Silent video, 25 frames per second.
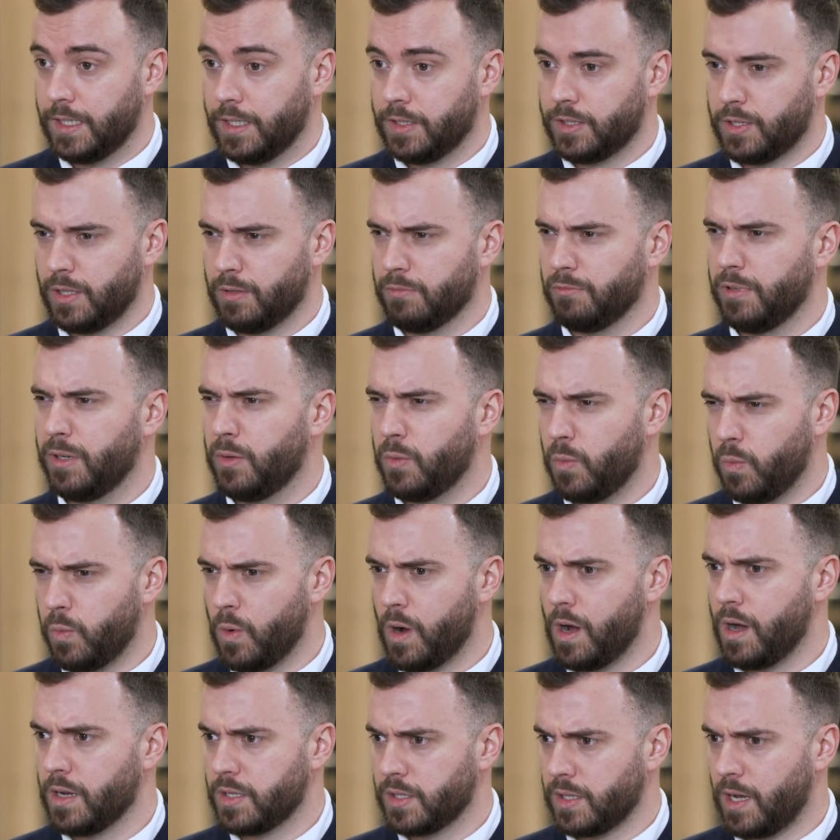So the real
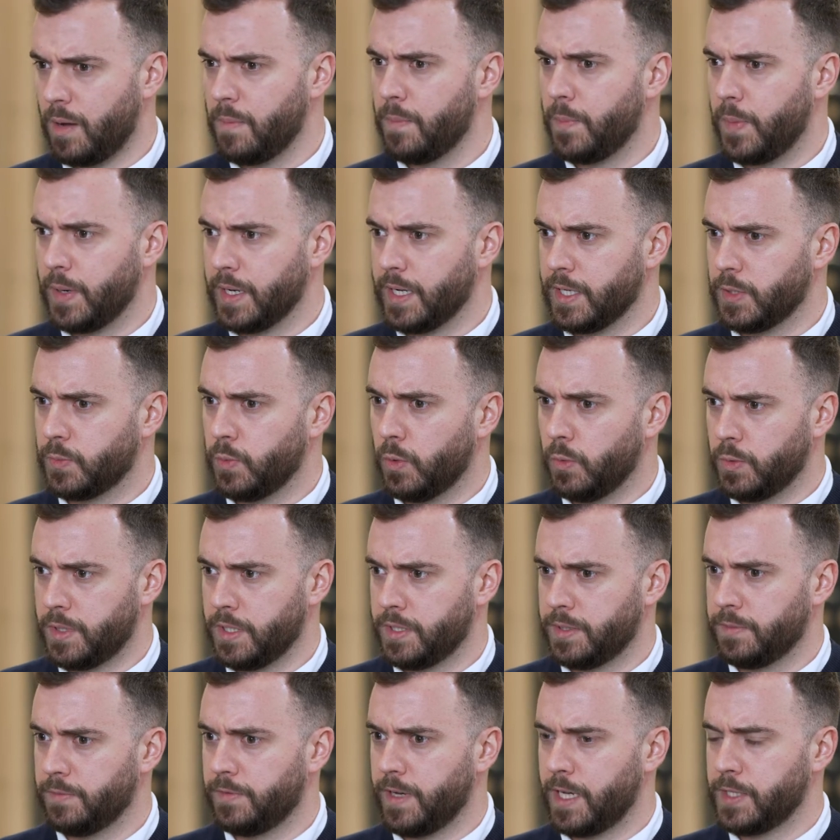worst companies will
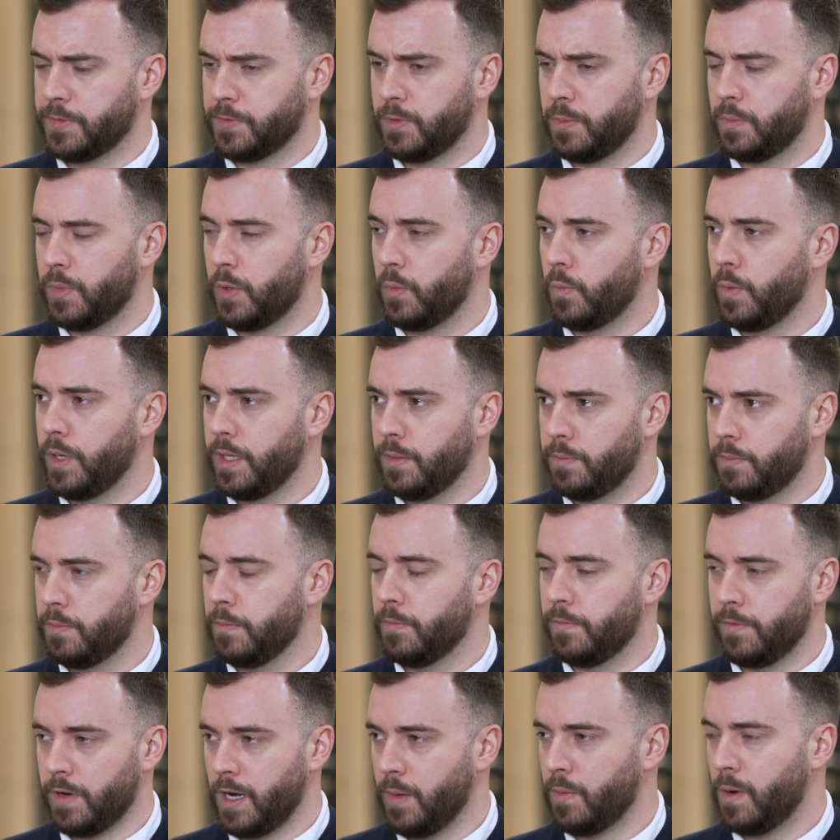disinvest from, but we
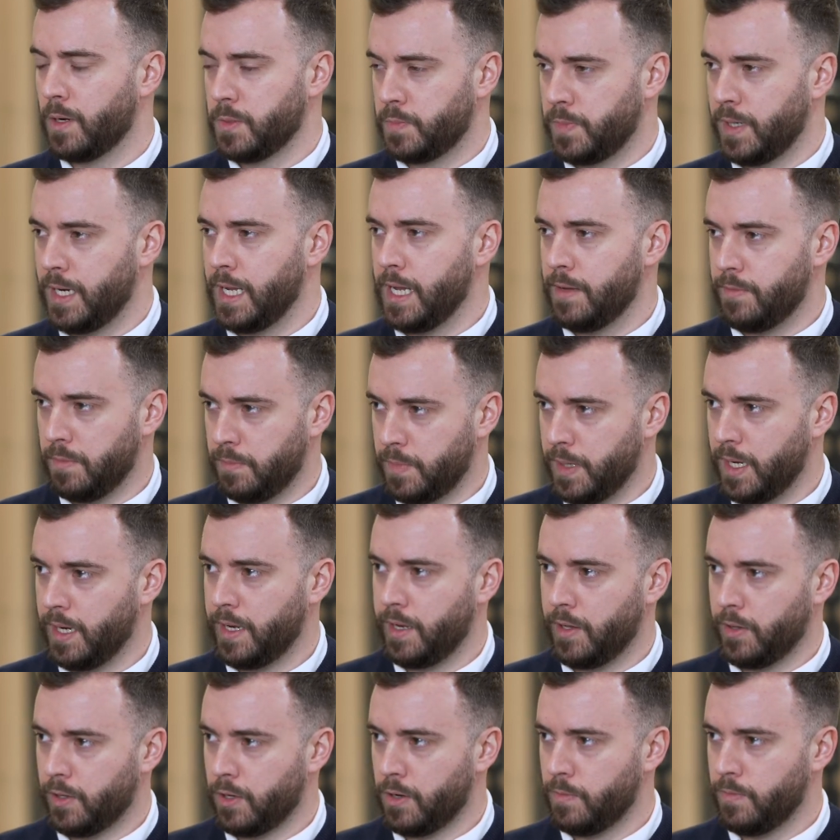very much believe in being
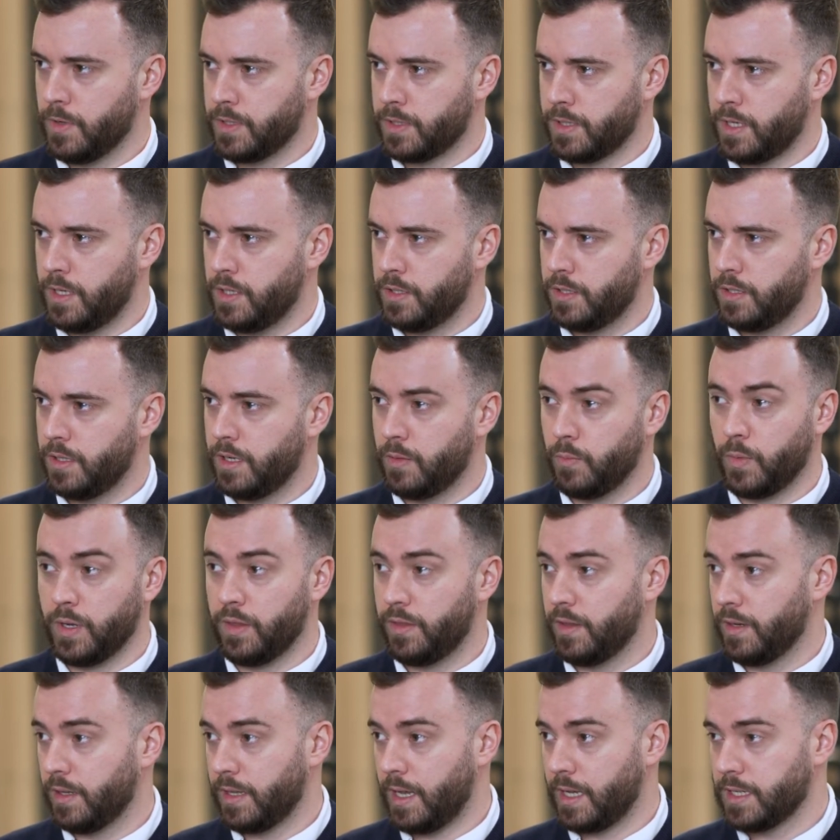in the conversation, and we
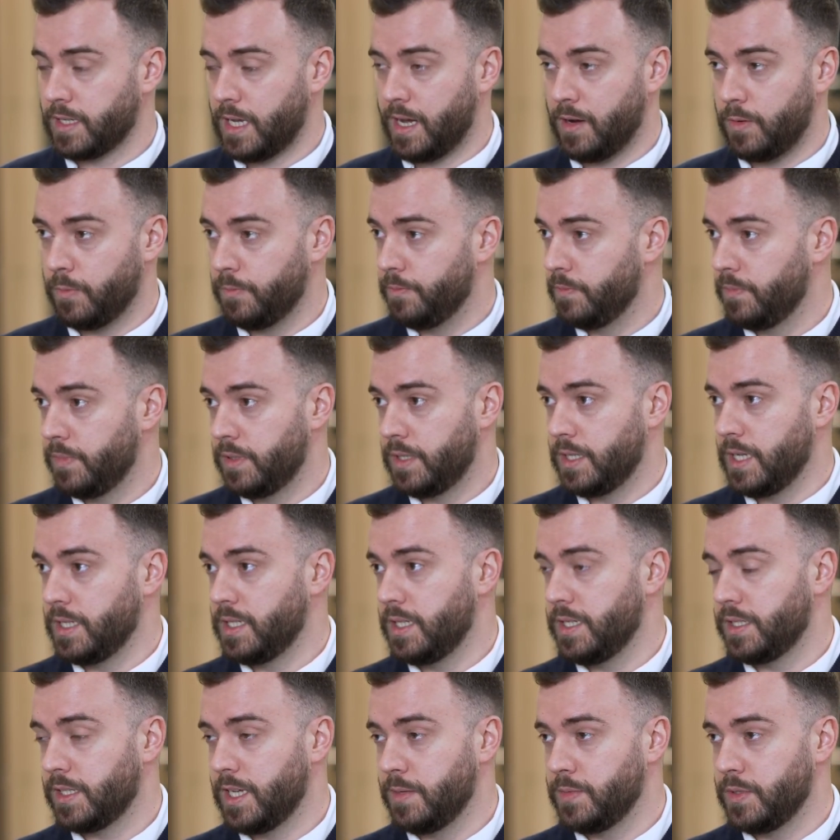think that's how
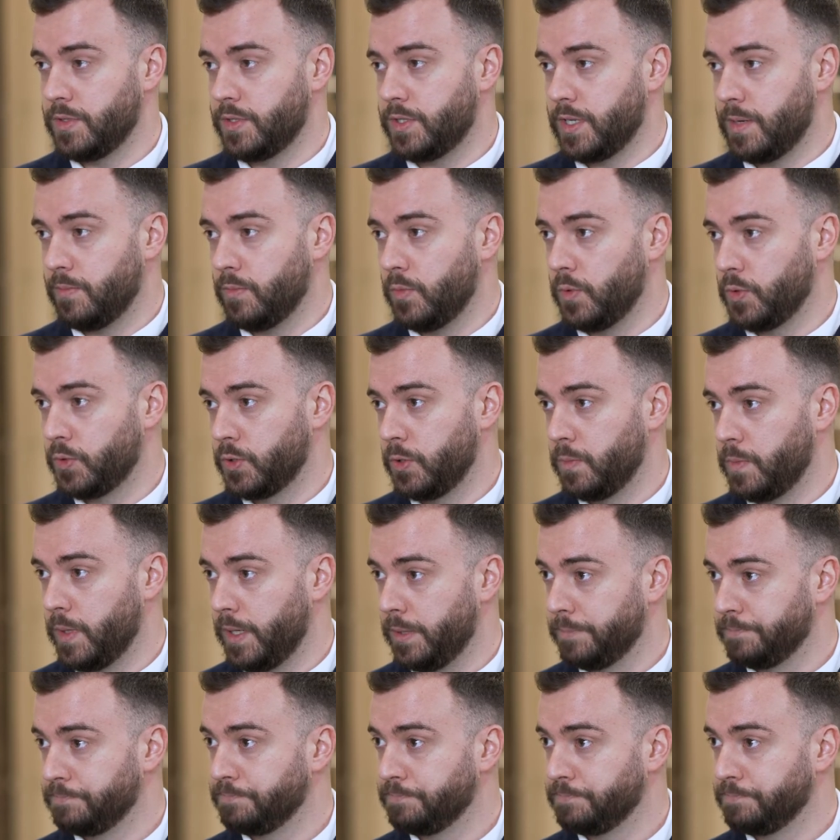DC schemes in general should be.